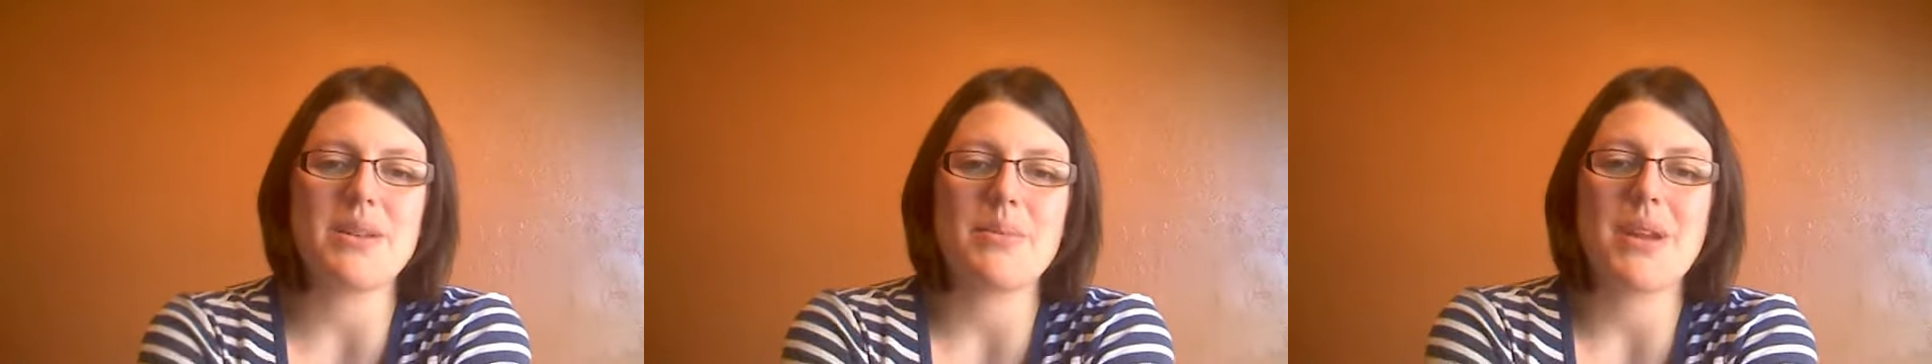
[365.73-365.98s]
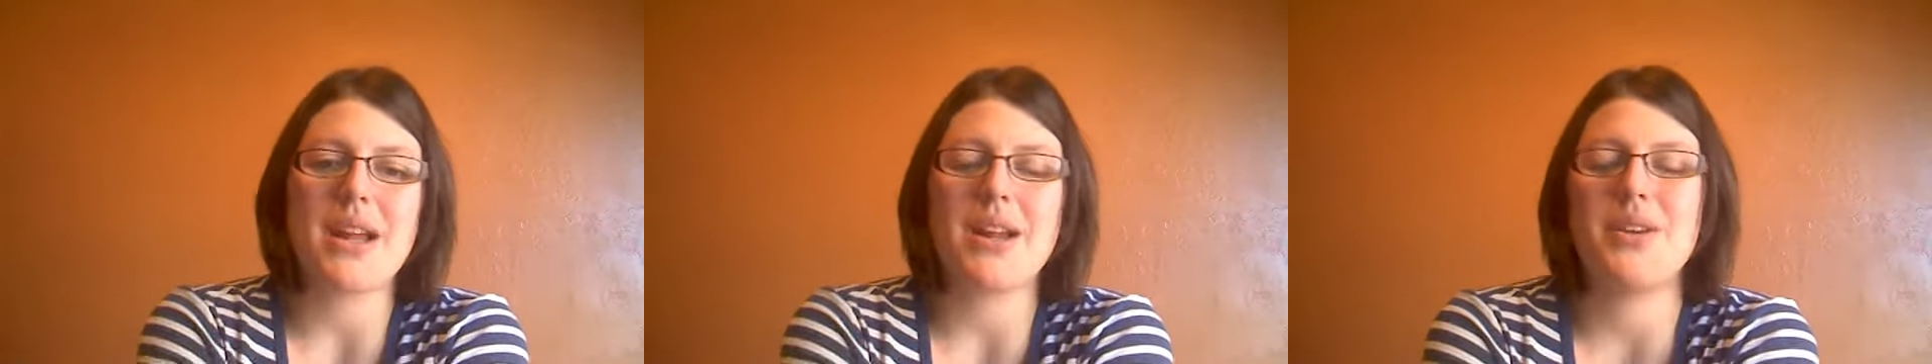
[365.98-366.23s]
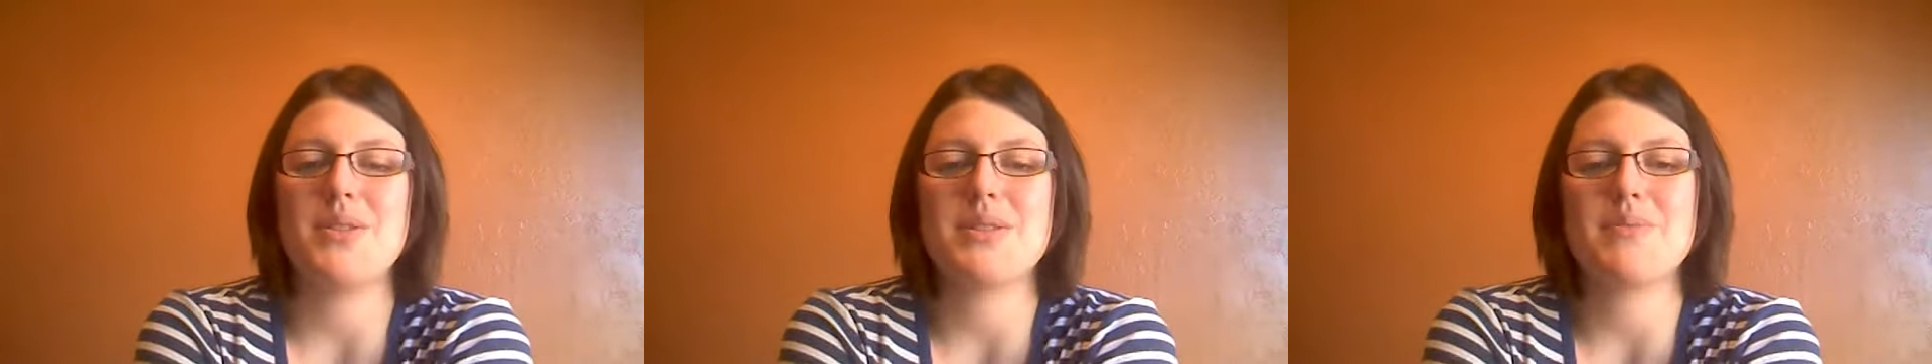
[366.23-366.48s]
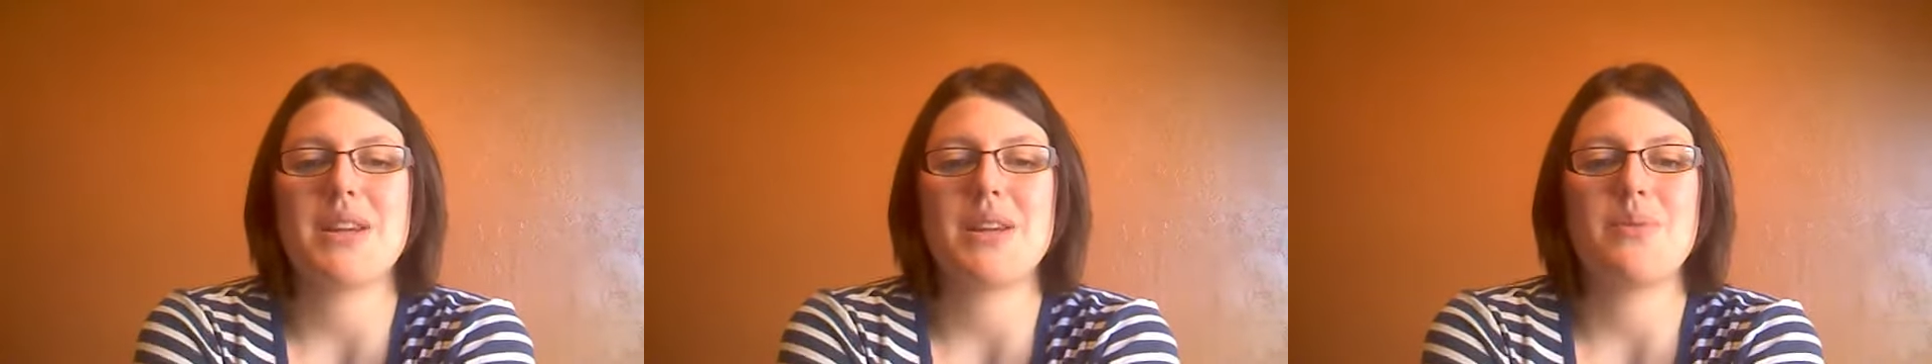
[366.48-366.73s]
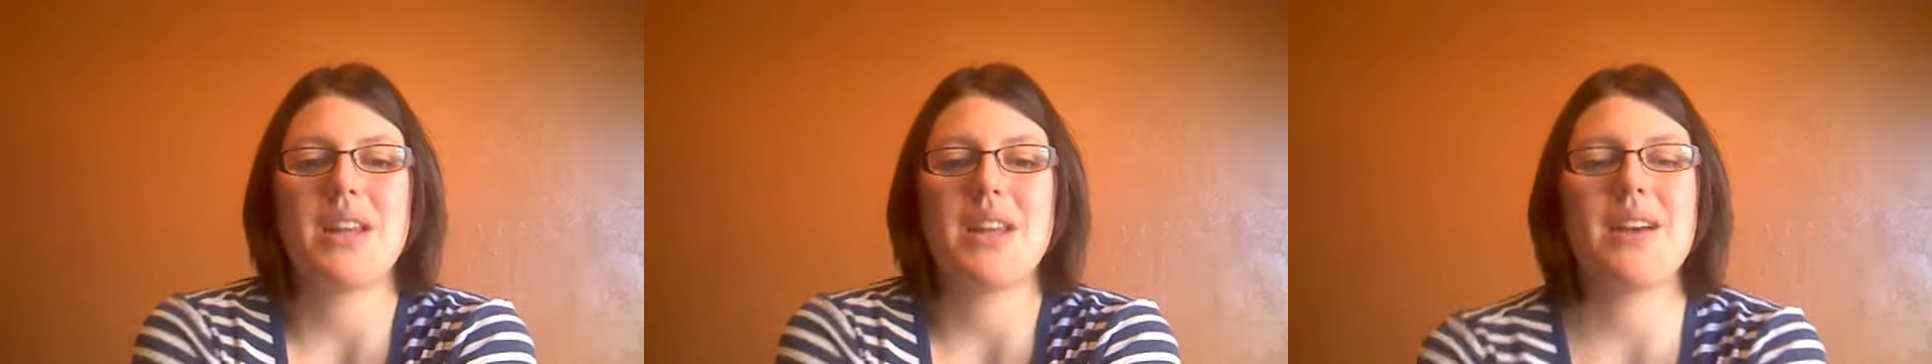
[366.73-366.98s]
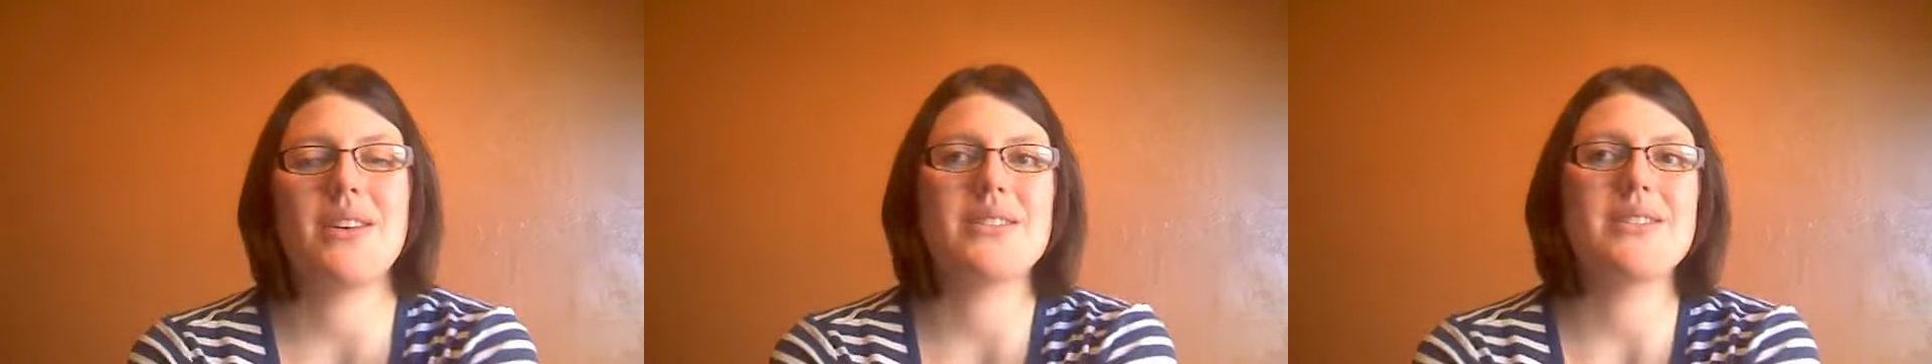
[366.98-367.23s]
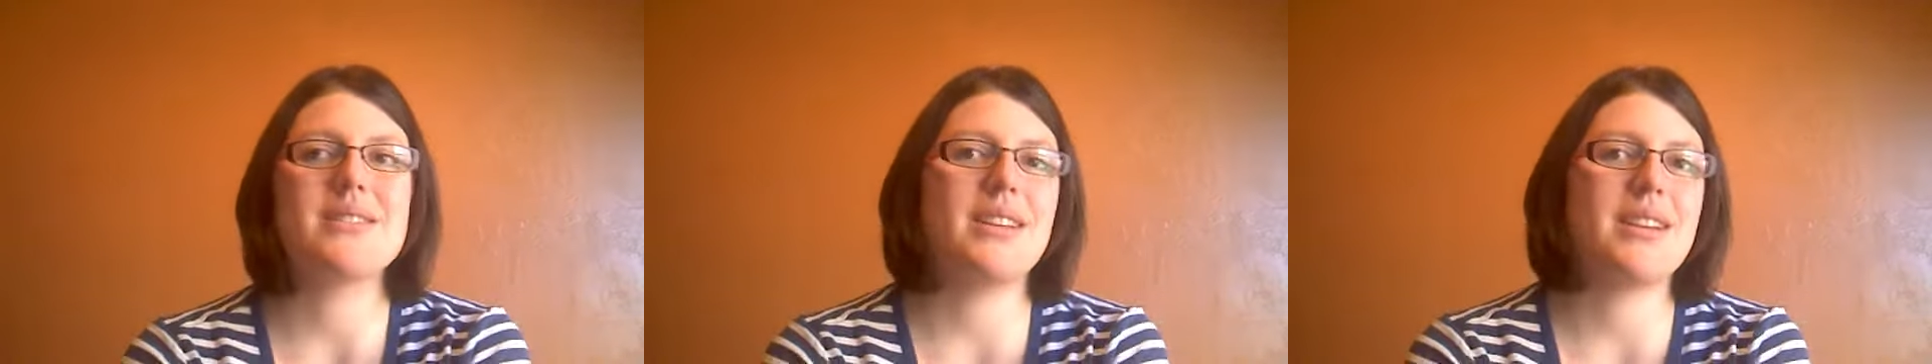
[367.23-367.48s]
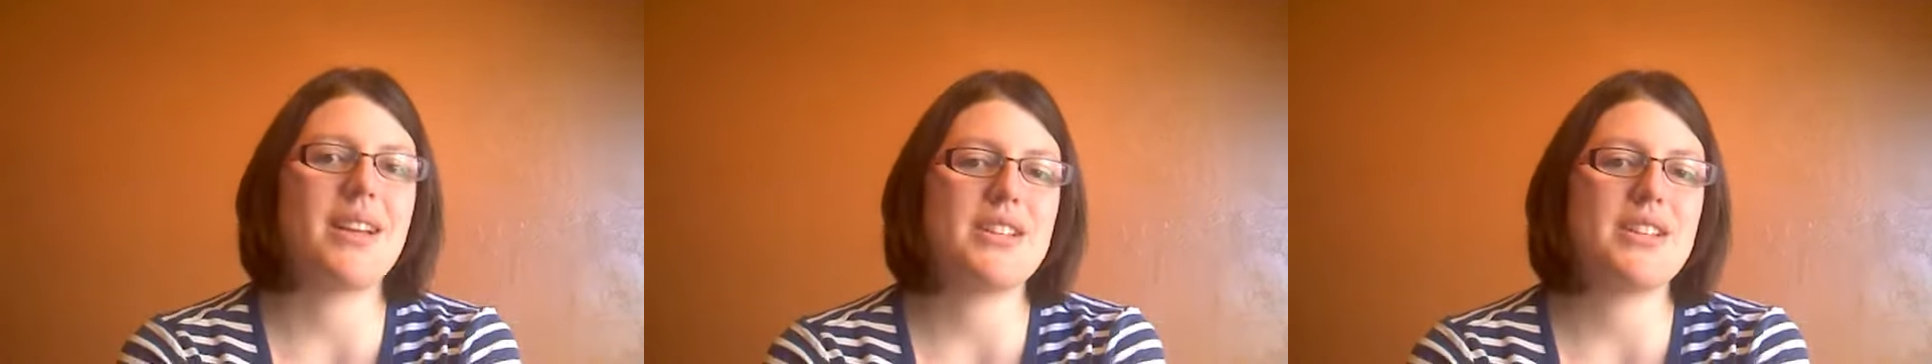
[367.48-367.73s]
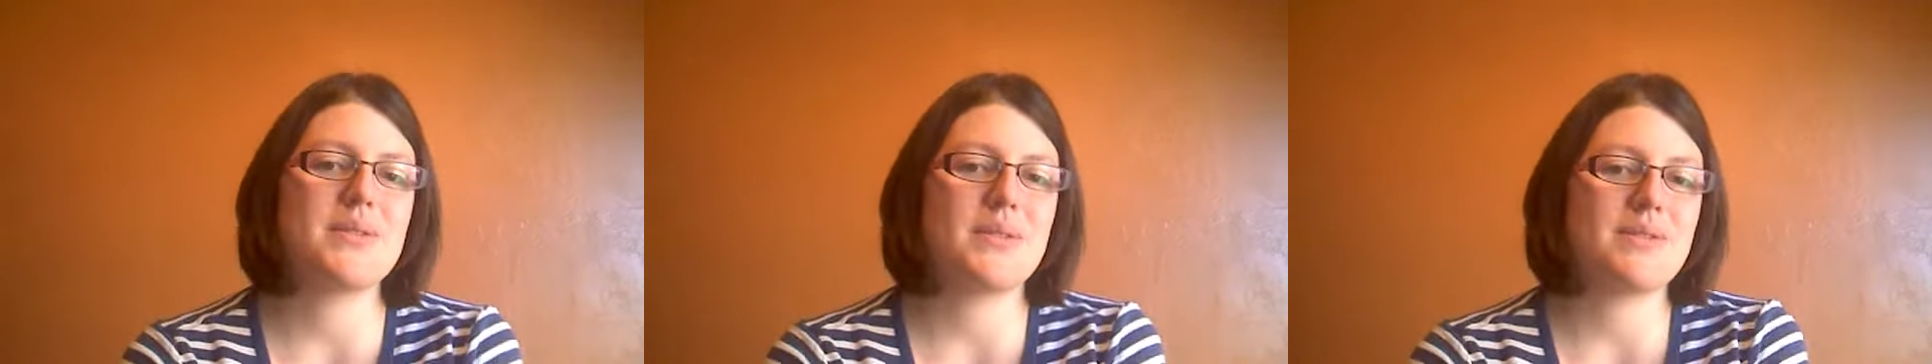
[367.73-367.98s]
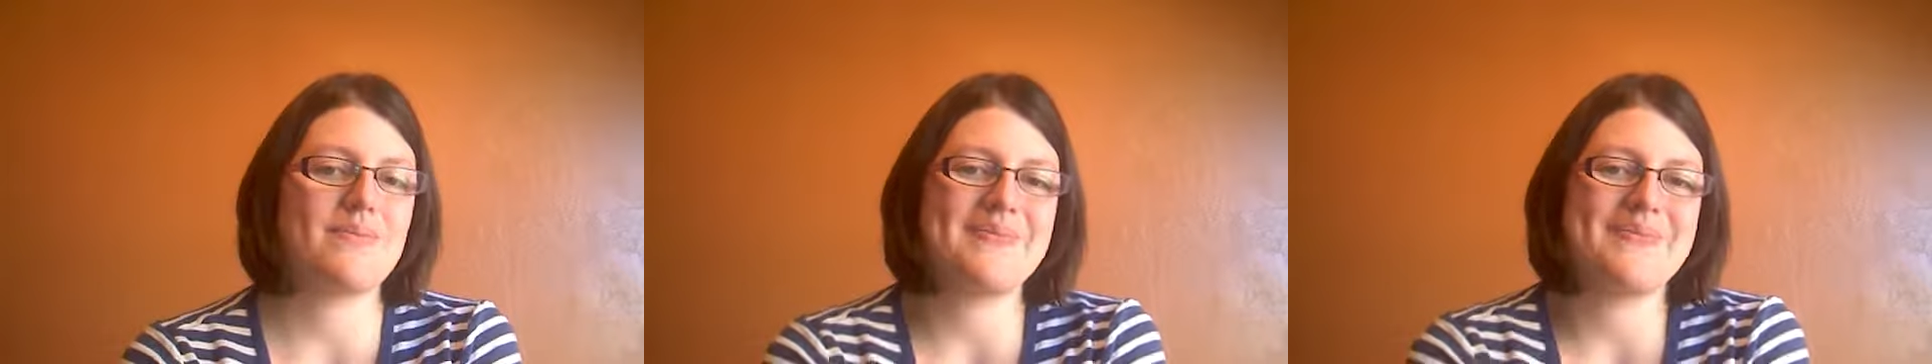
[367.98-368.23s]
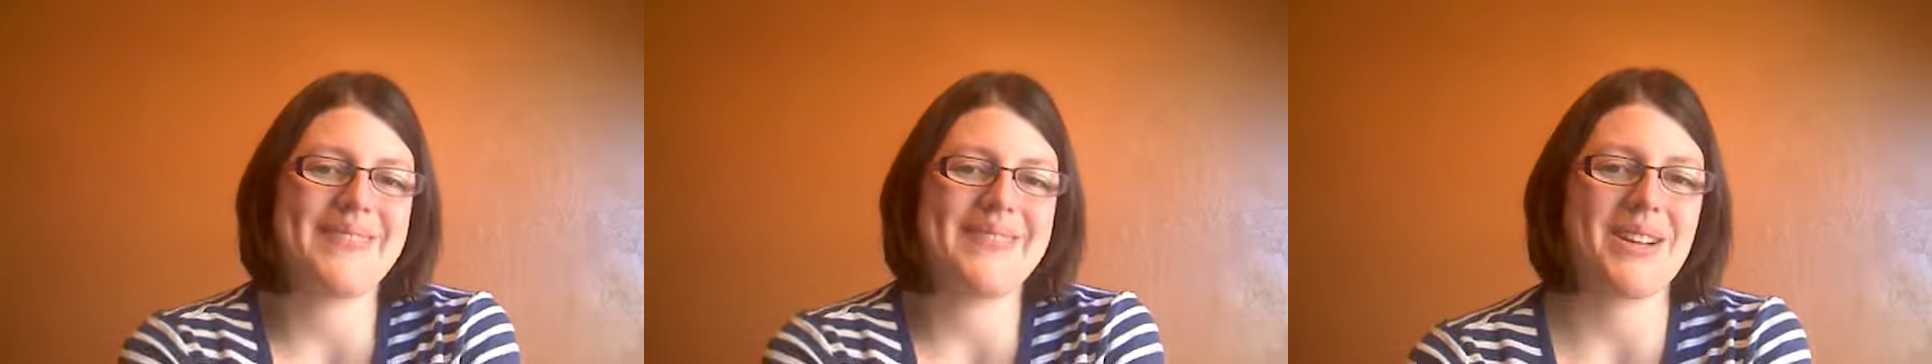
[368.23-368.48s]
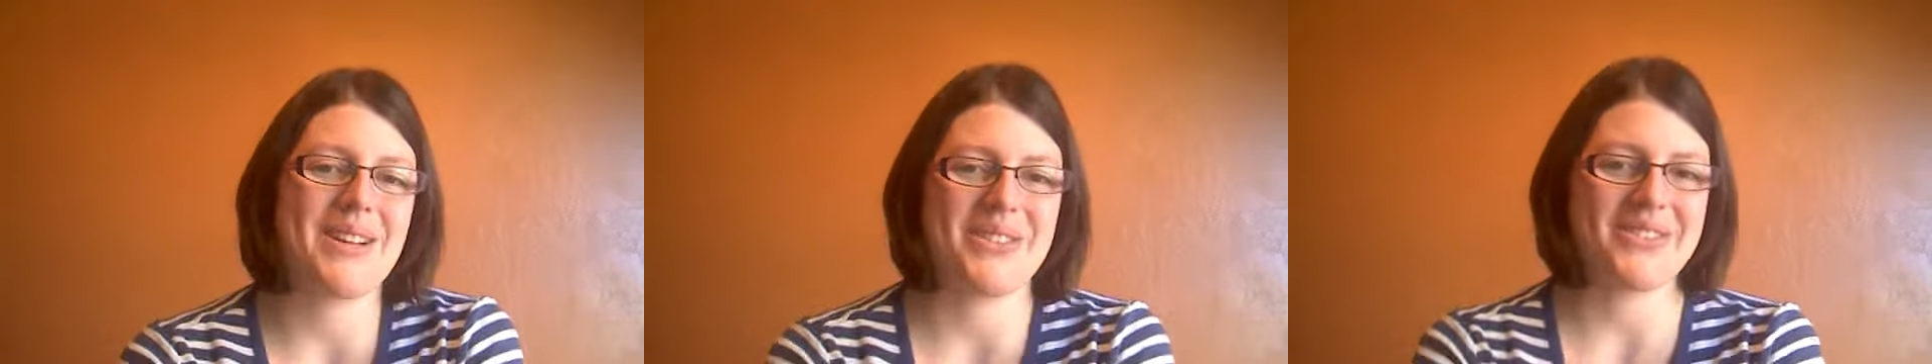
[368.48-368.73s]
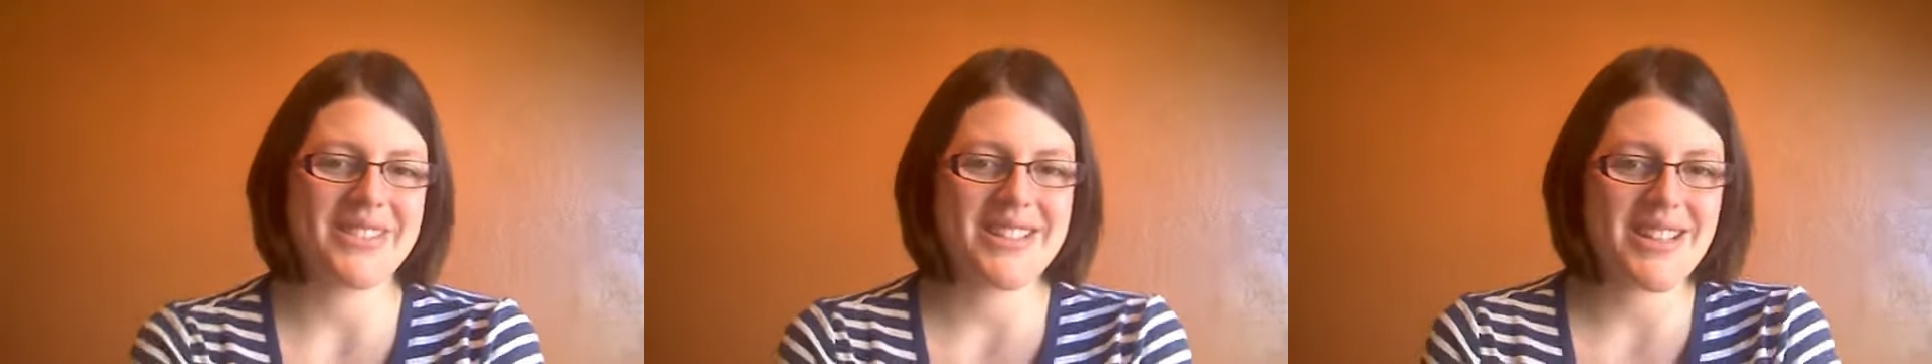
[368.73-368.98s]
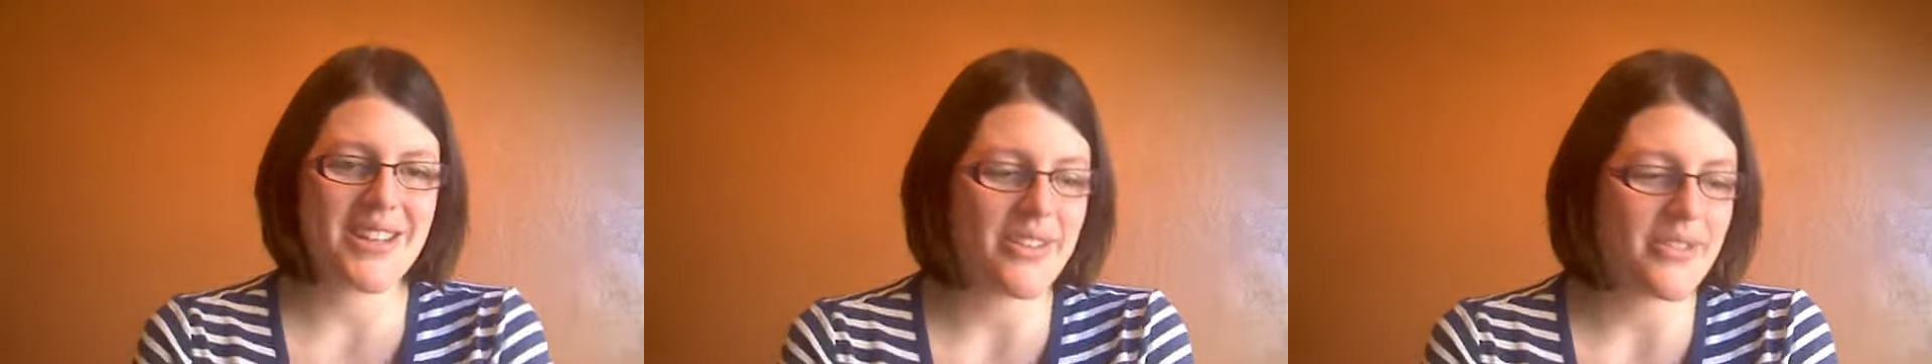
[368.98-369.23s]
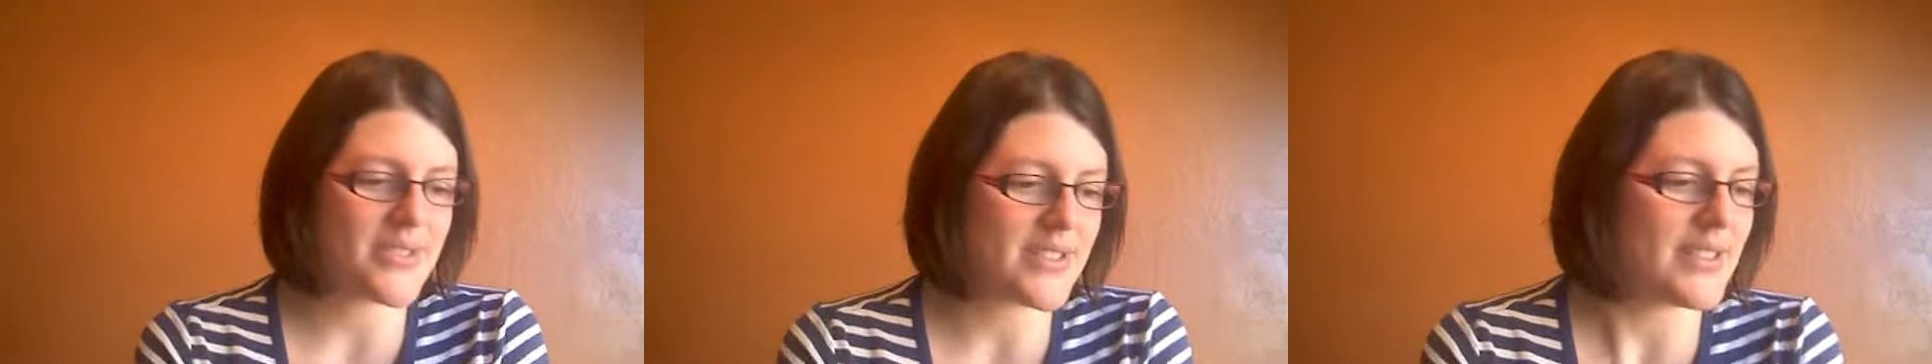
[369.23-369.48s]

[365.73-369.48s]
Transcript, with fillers: I'm not going to use them on anyone else, and I don't know, it's cute.